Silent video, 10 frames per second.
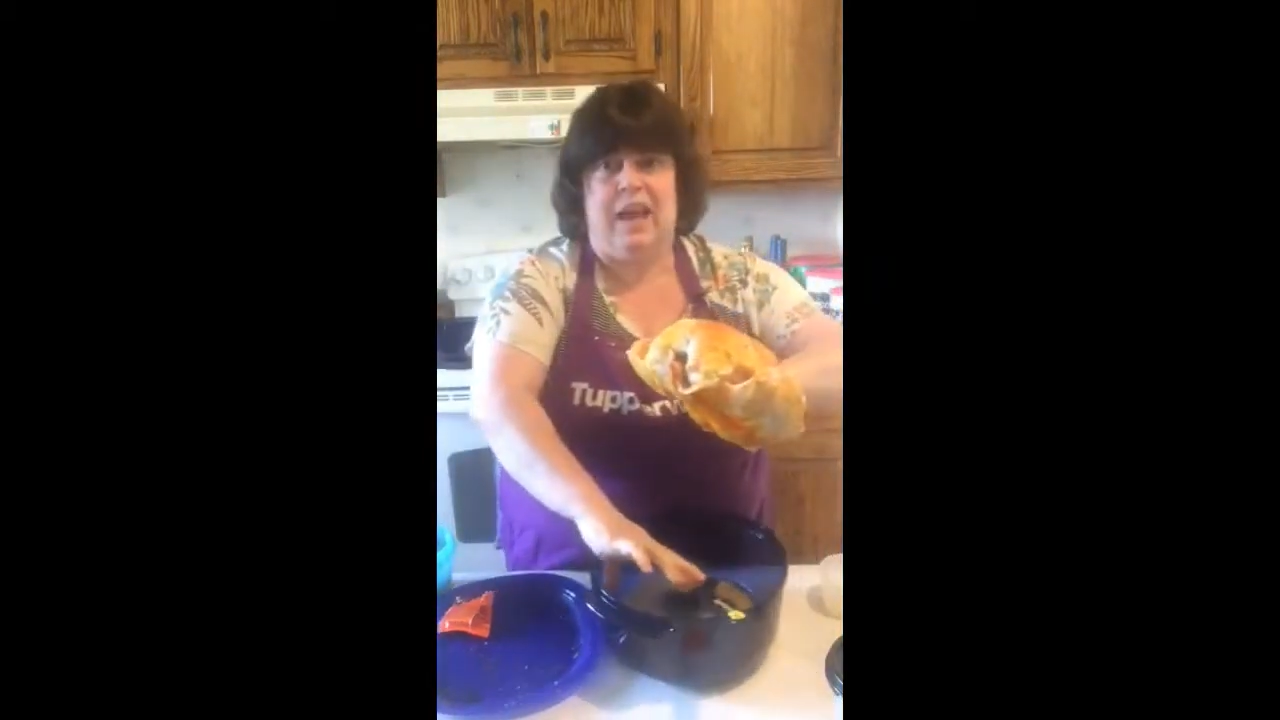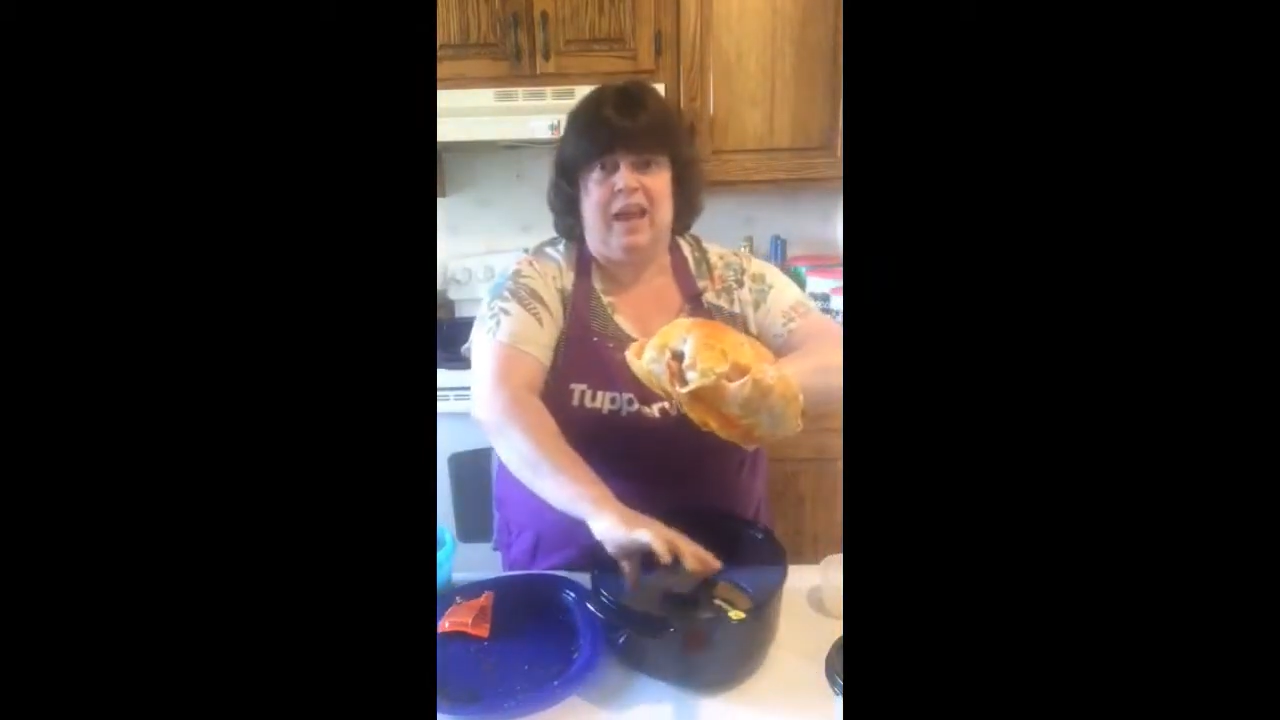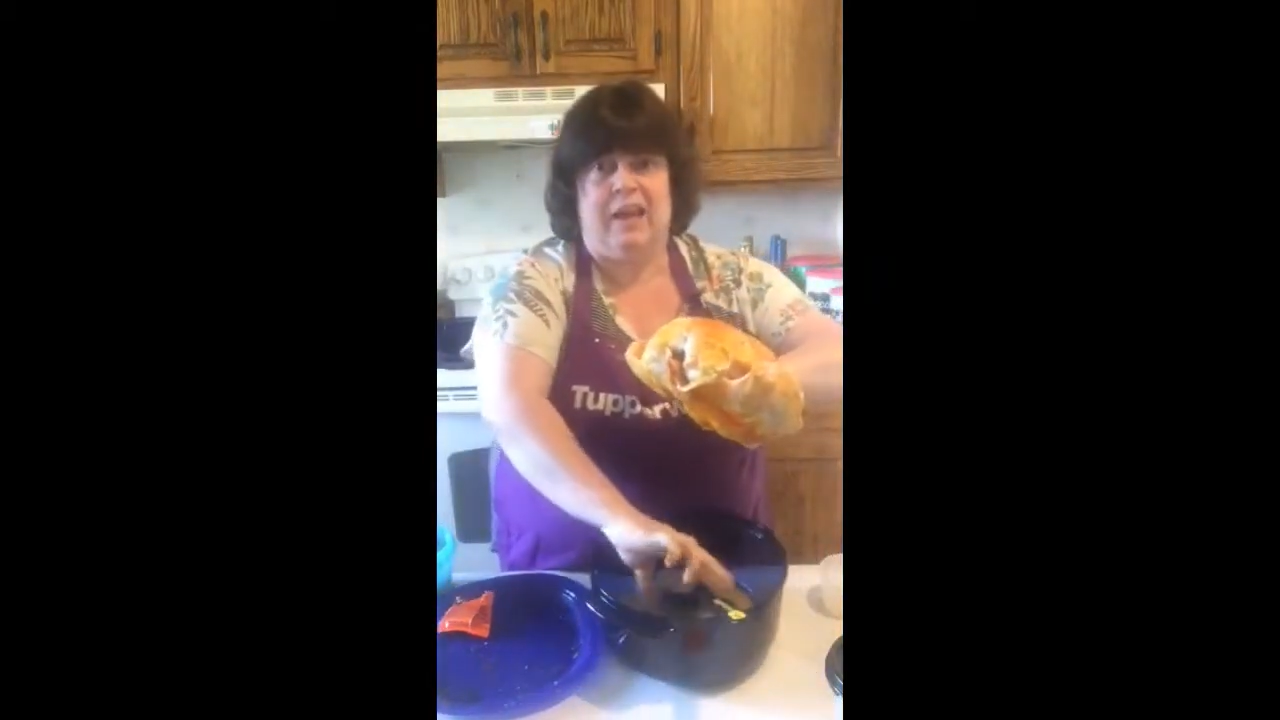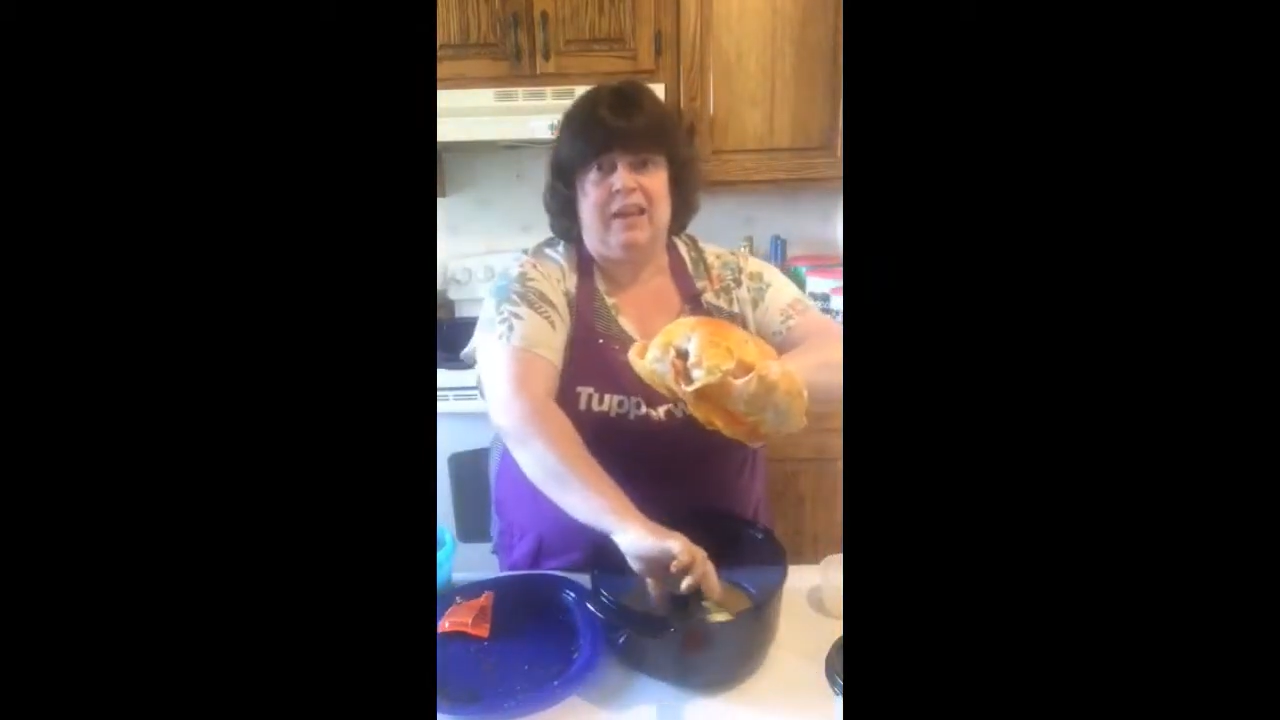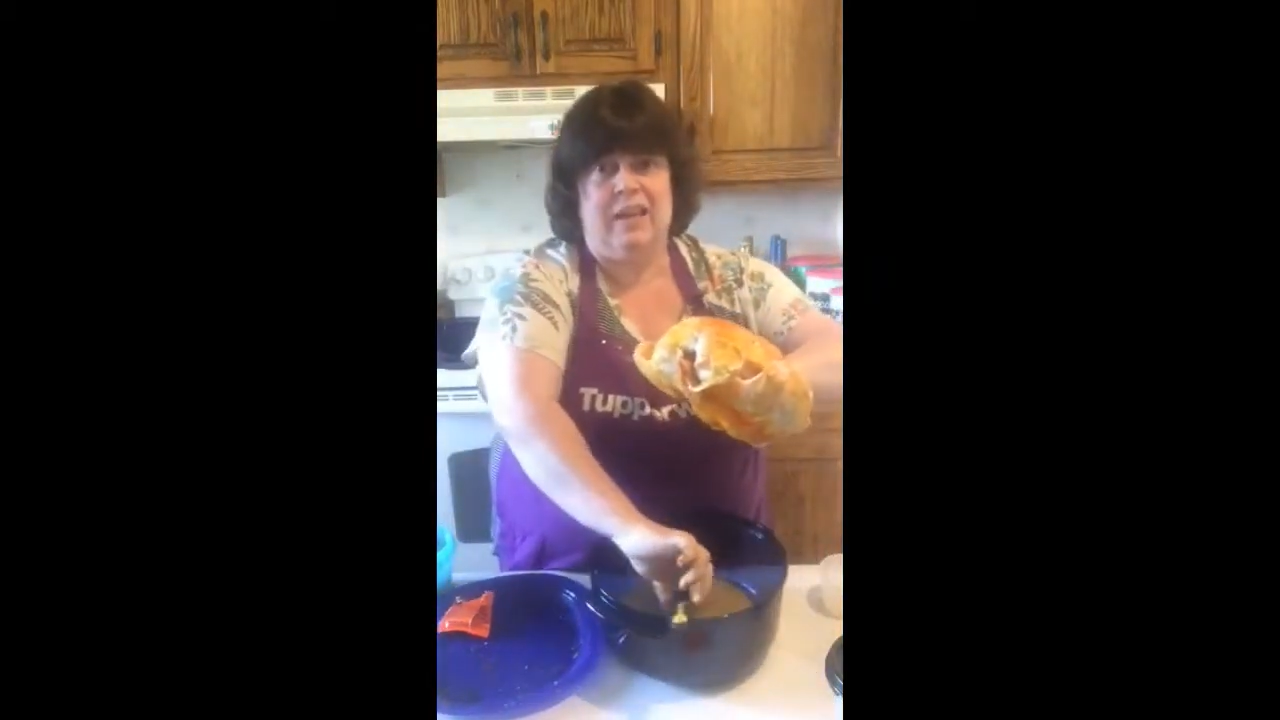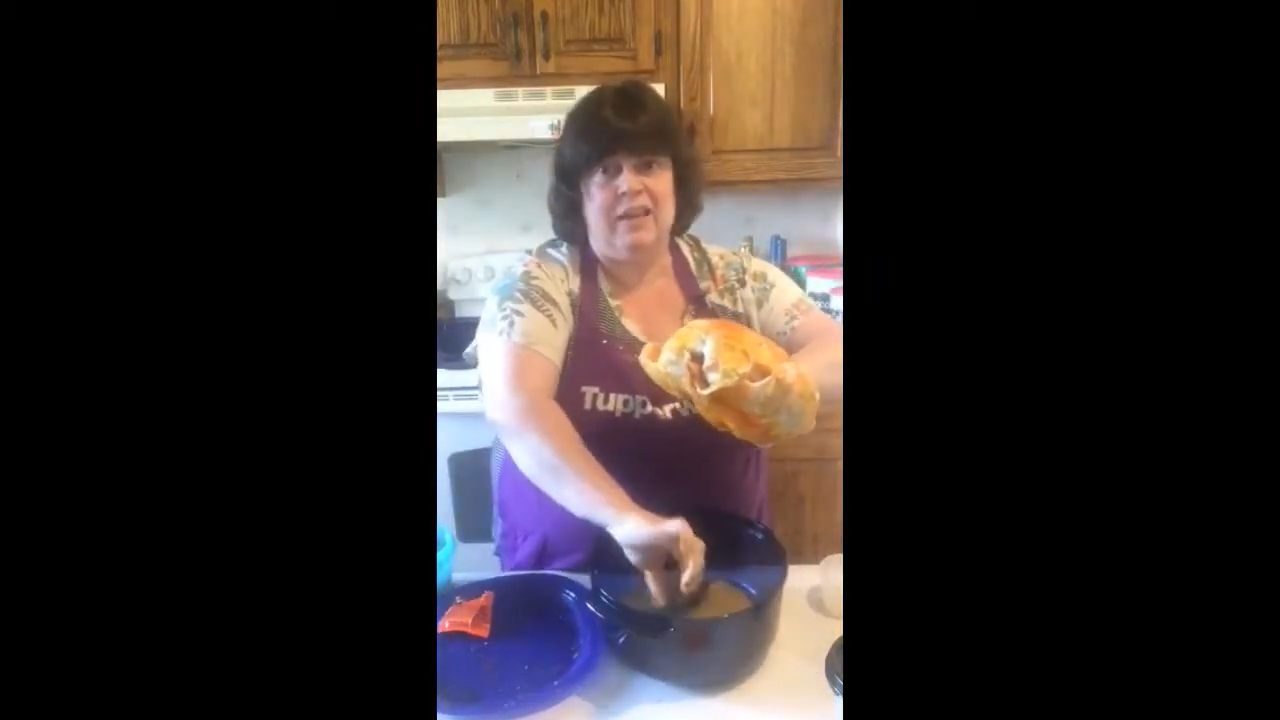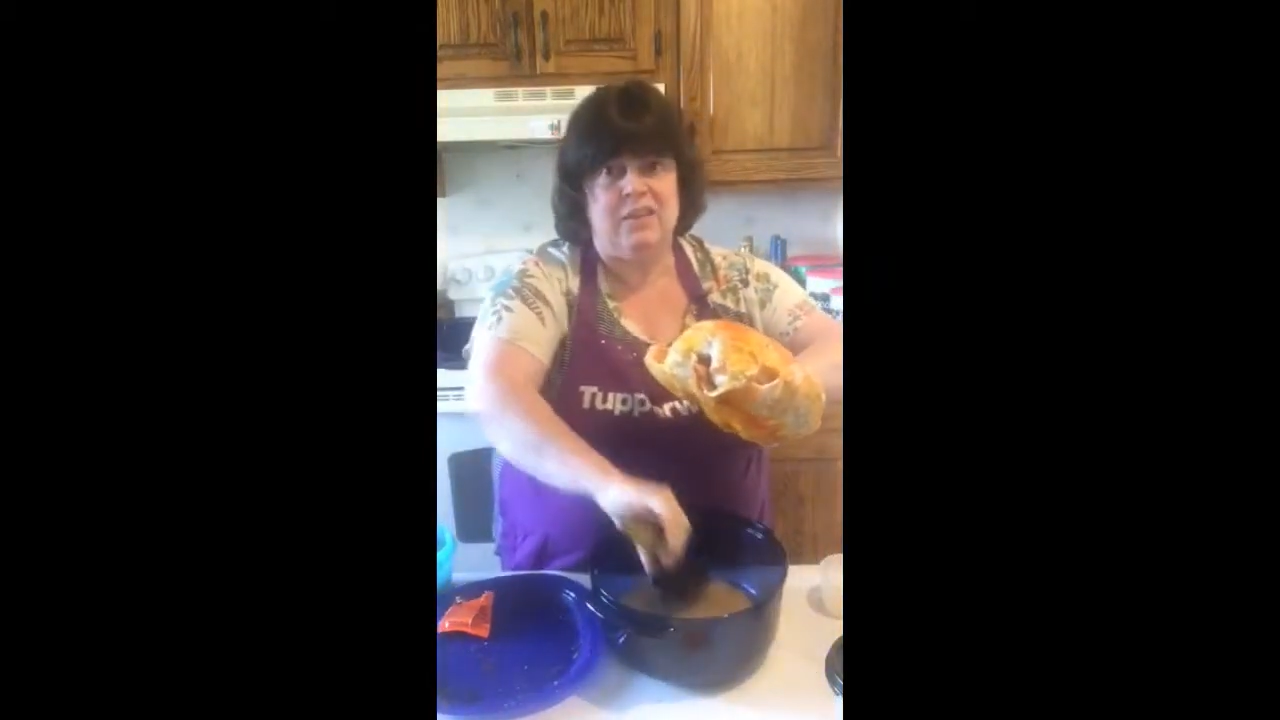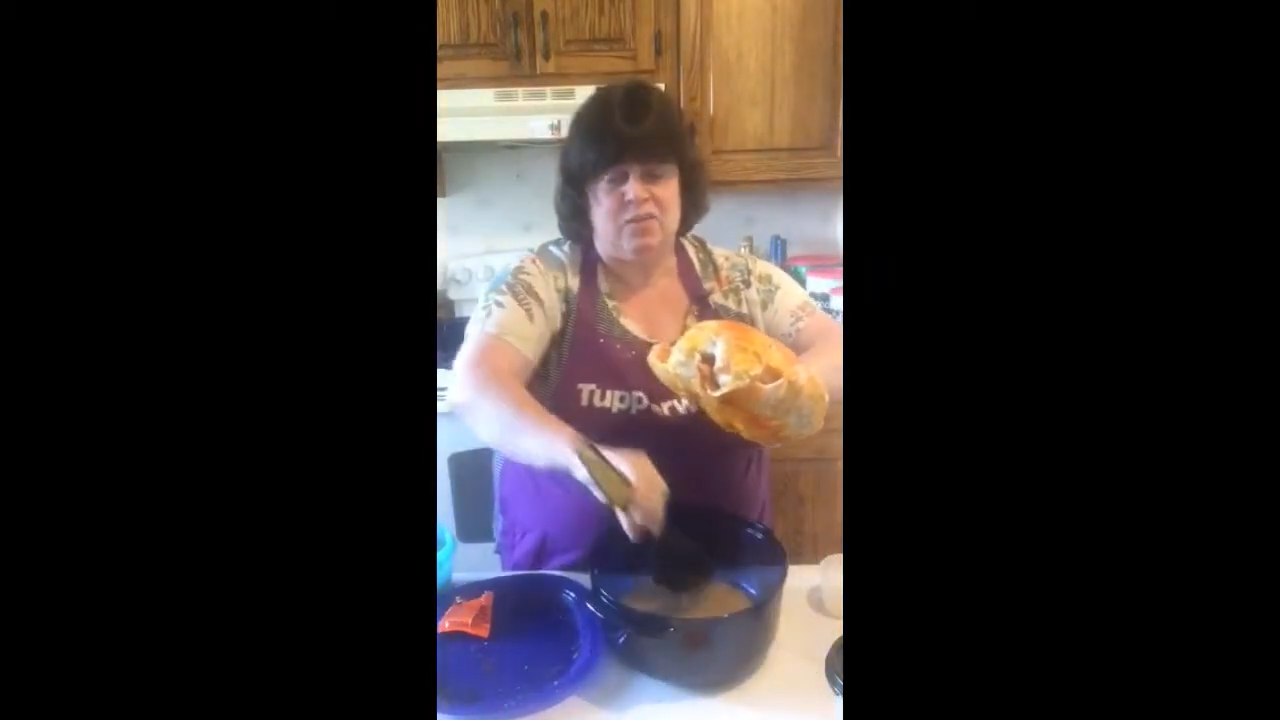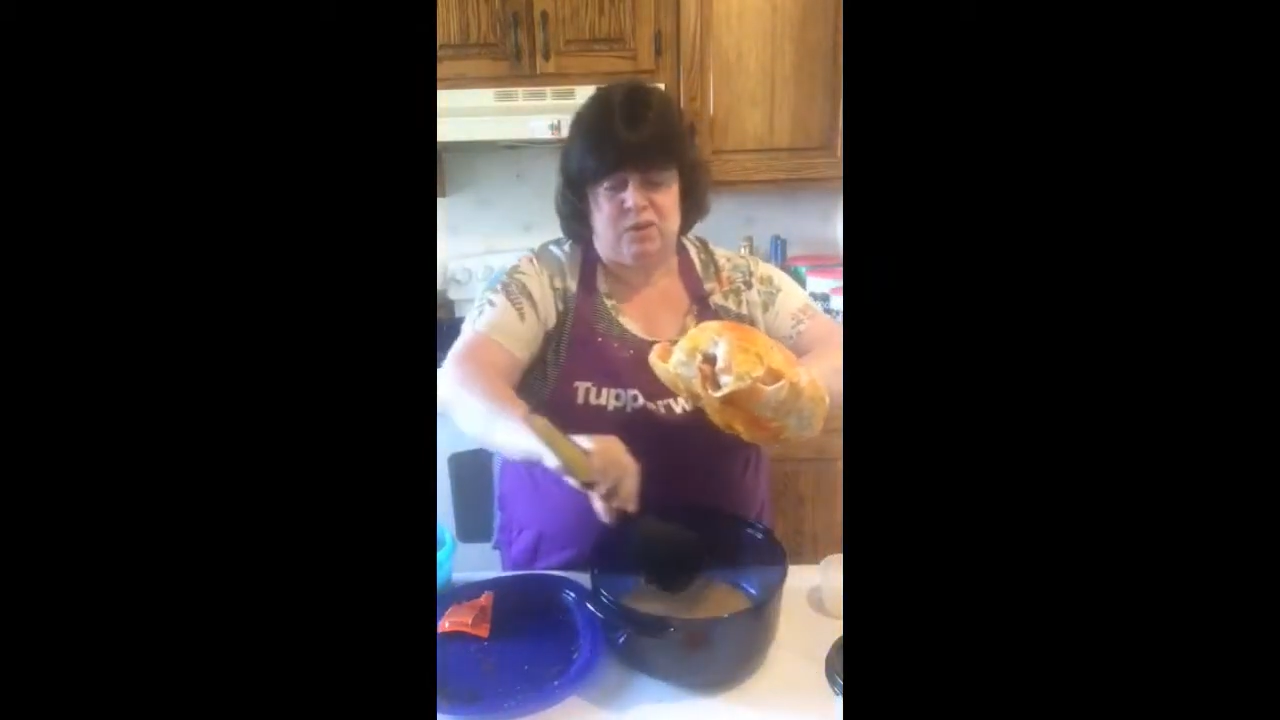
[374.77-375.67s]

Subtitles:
and he is